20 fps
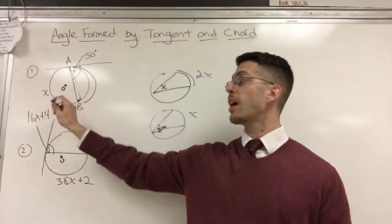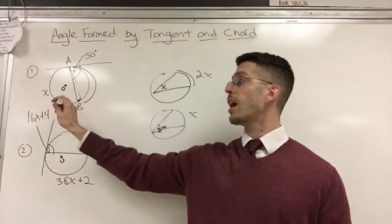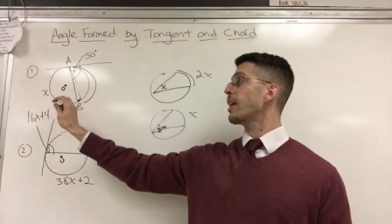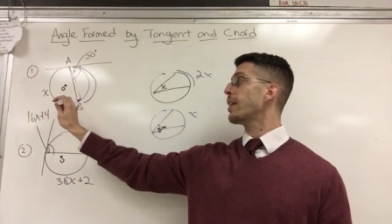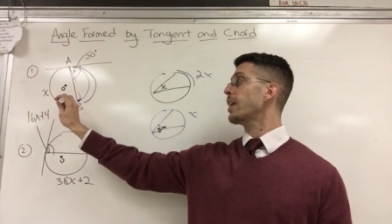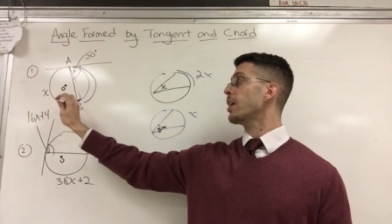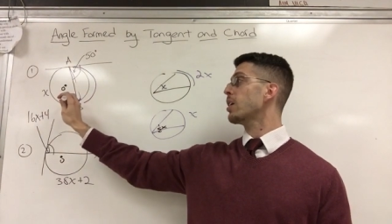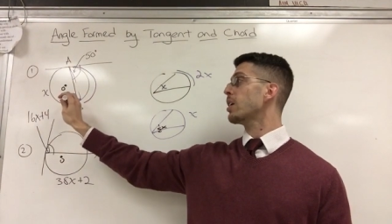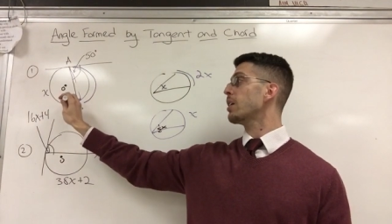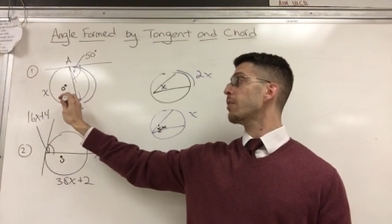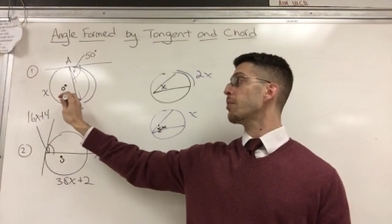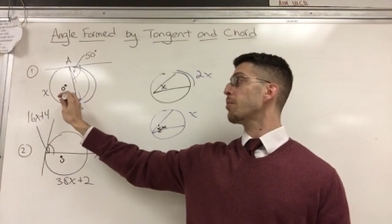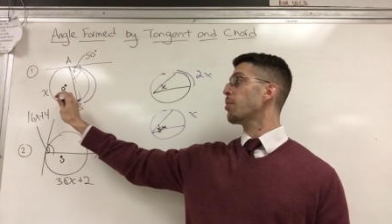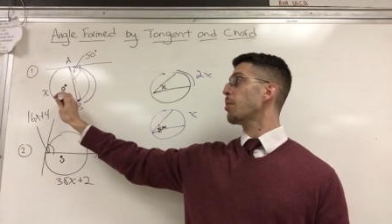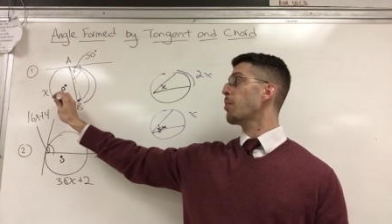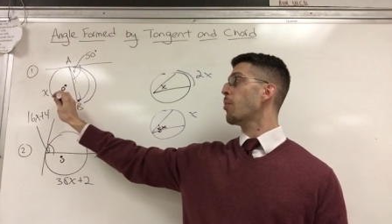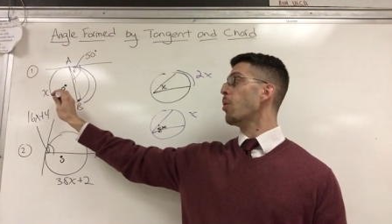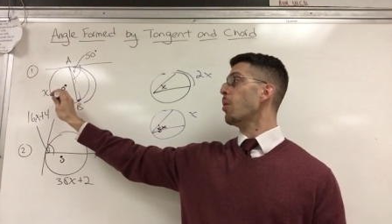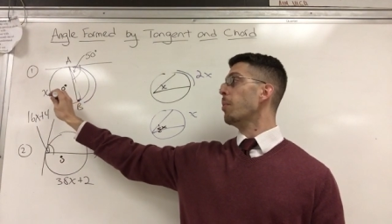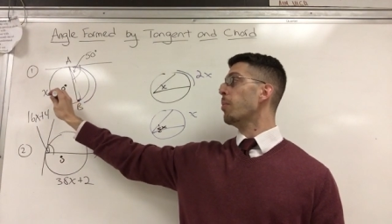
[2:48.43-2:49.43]
And they can even
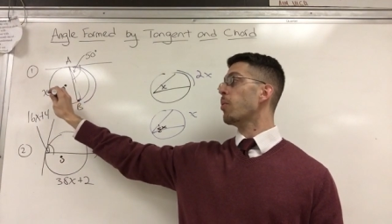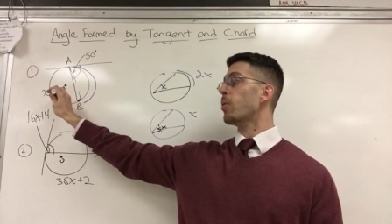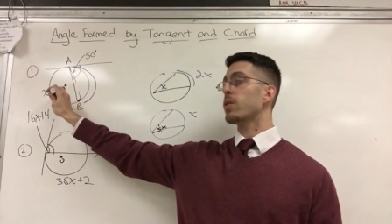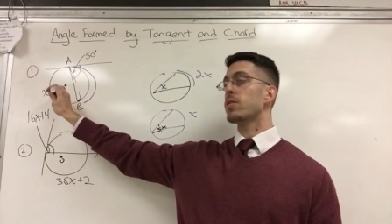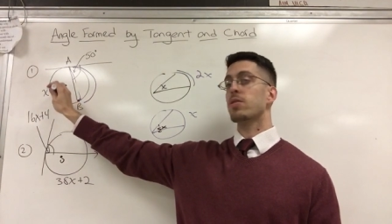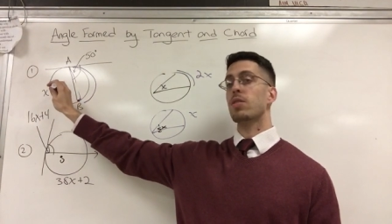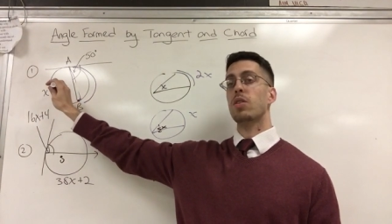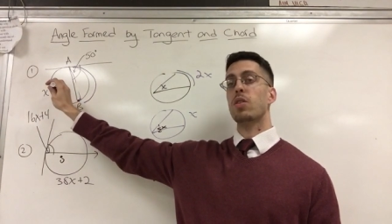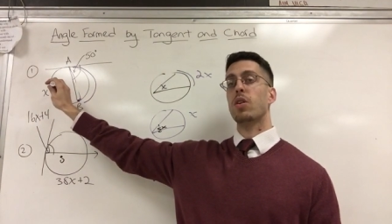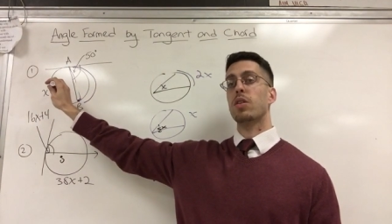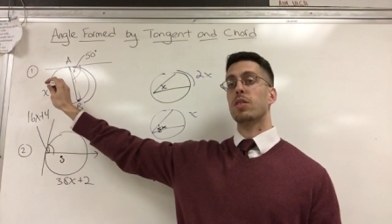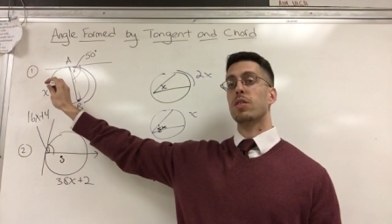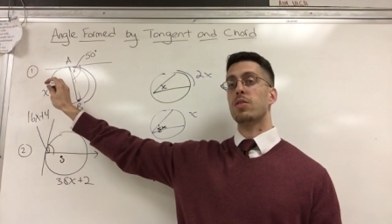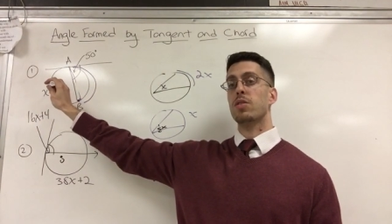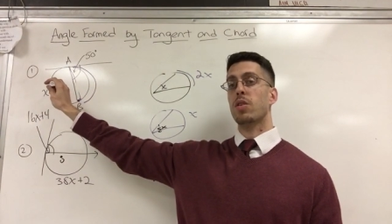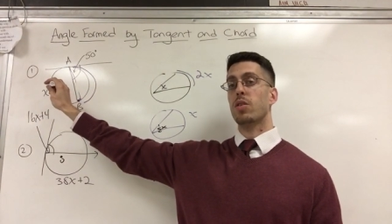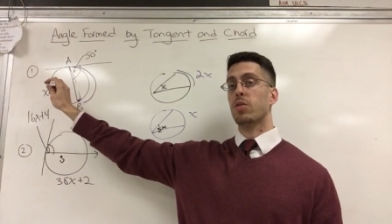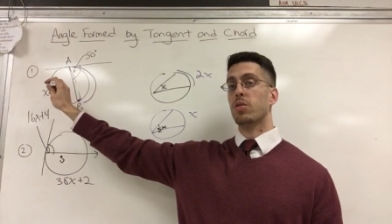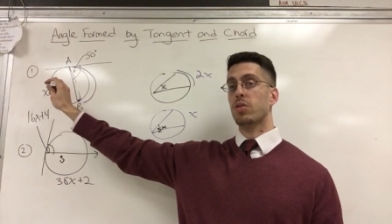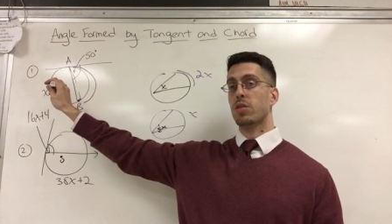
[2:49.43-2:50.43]
put more points along the
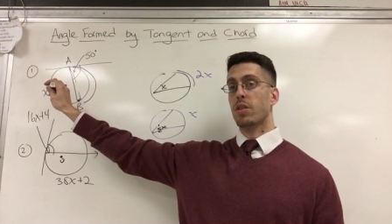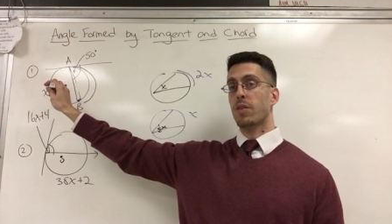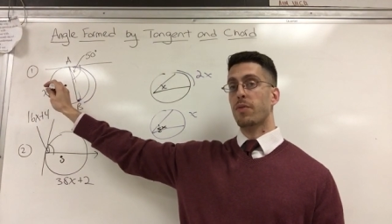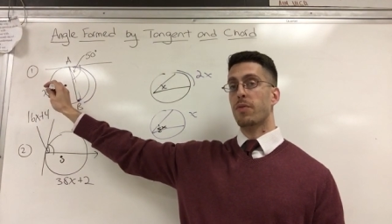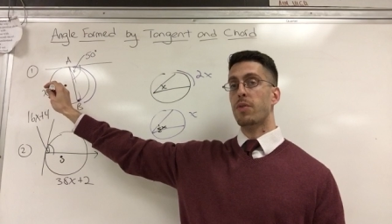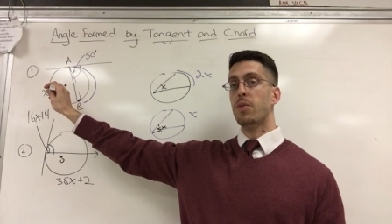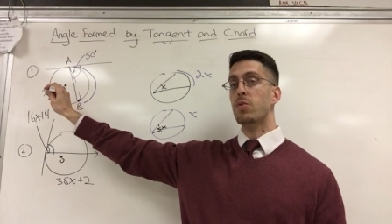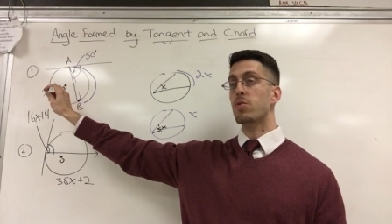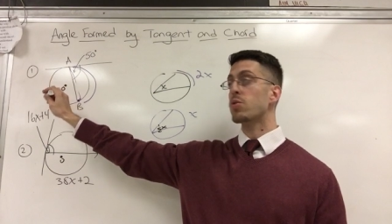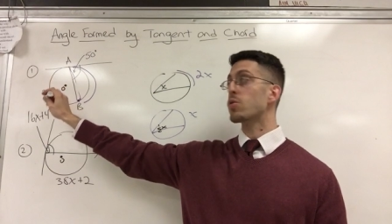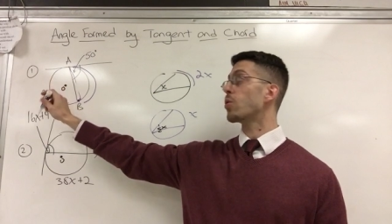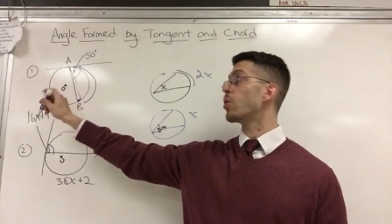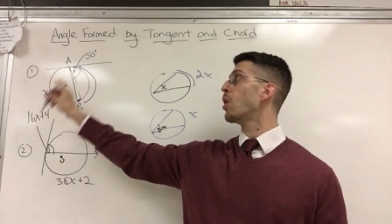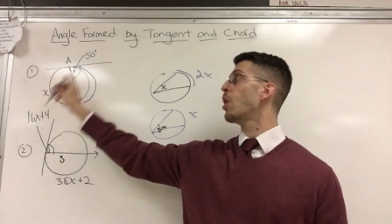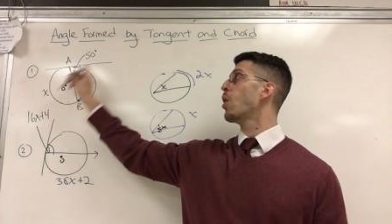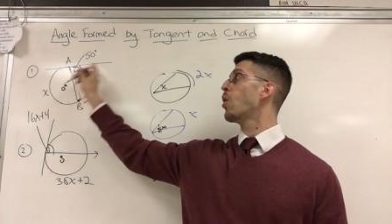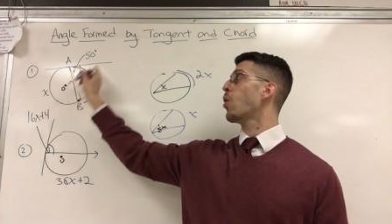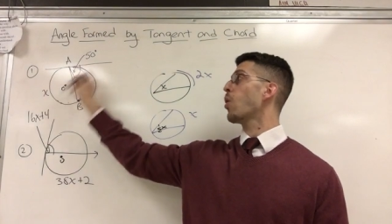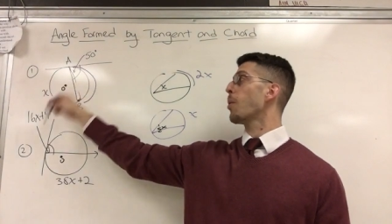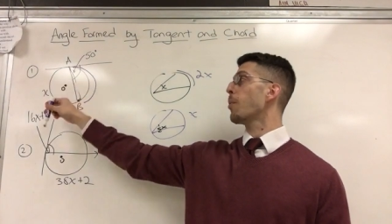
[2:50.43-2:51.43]
circle to confuse you,
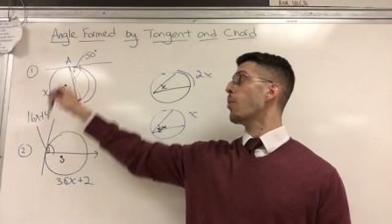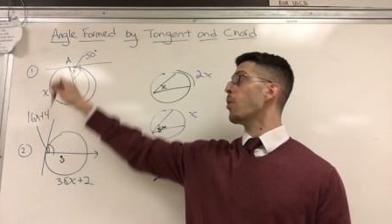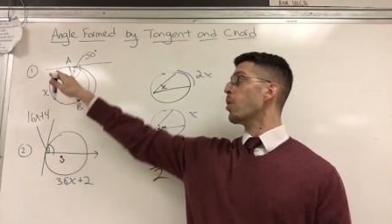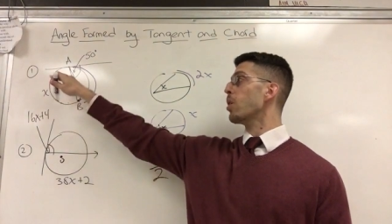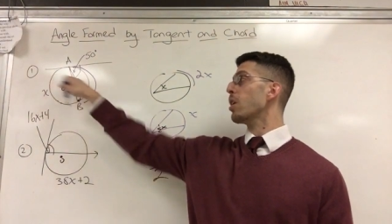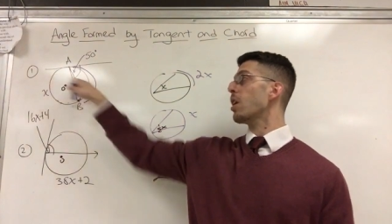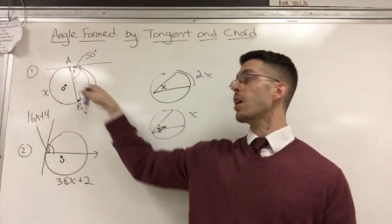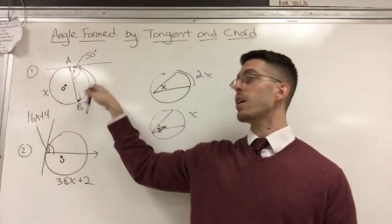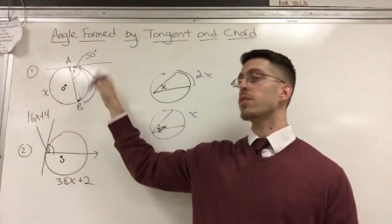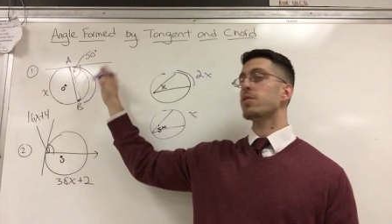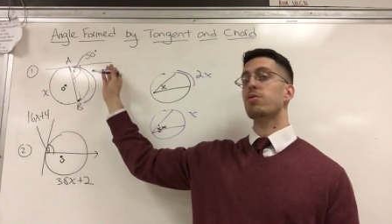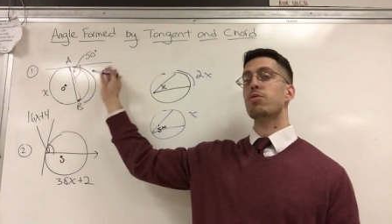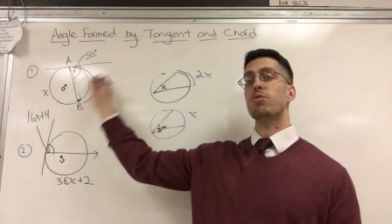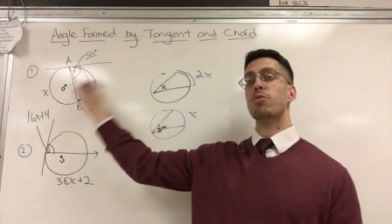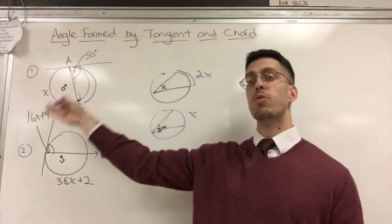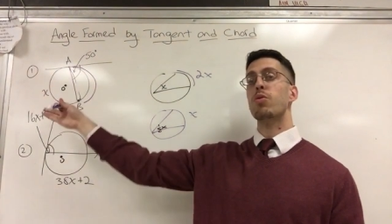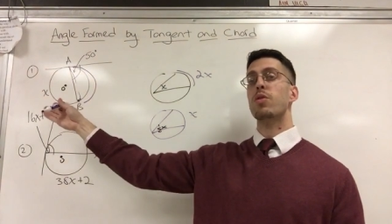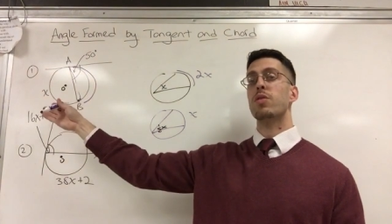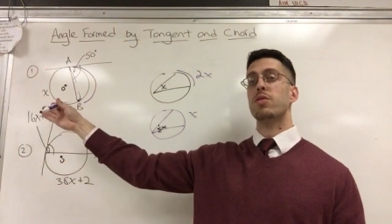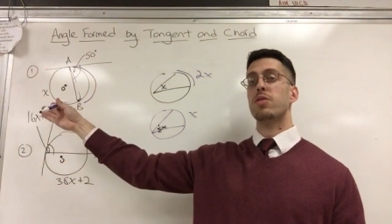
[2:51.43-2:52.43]
or more lines
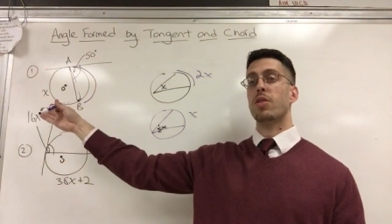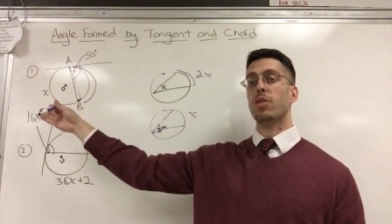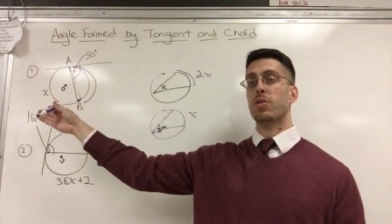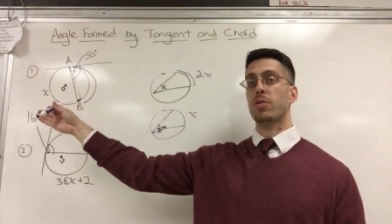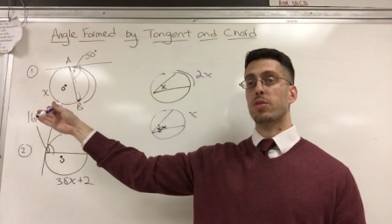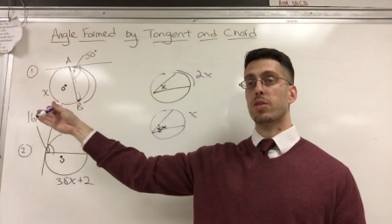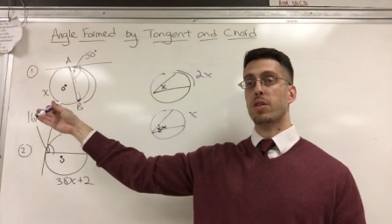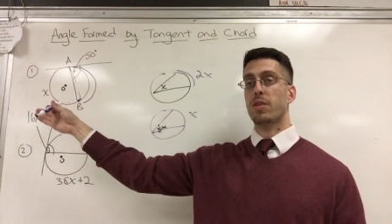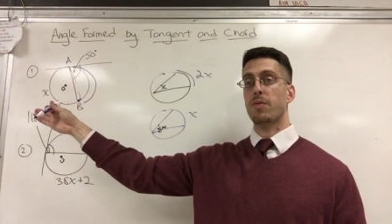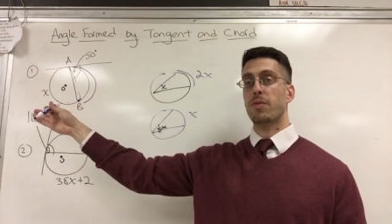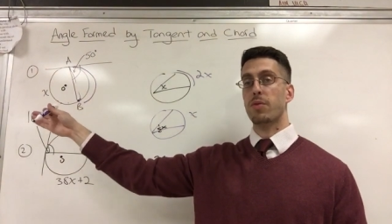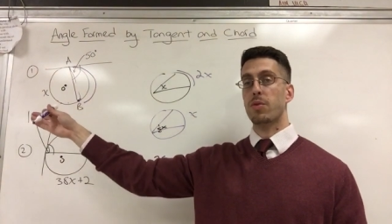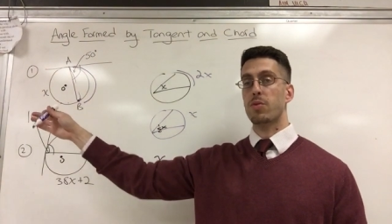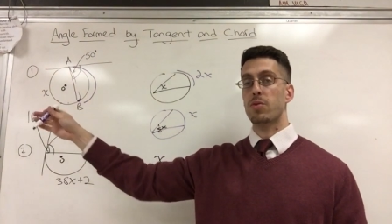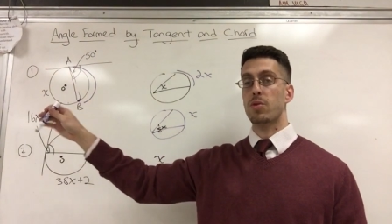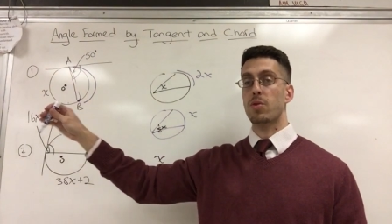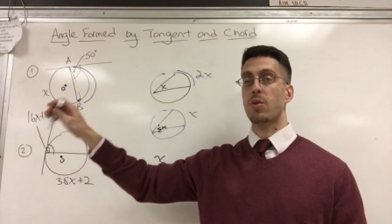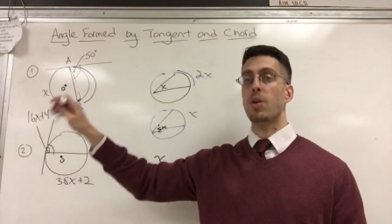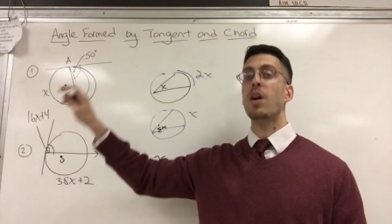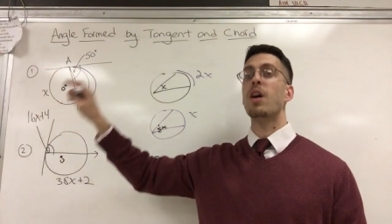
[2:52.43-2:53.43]
through the circle to
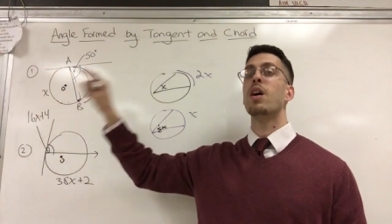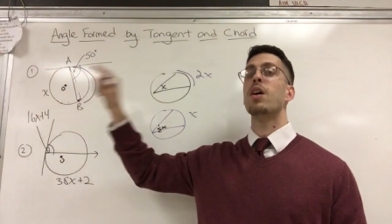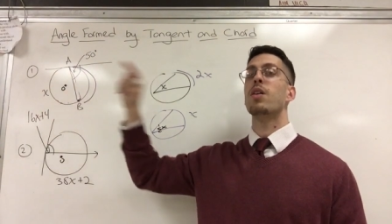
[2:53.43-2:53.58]
confuse you.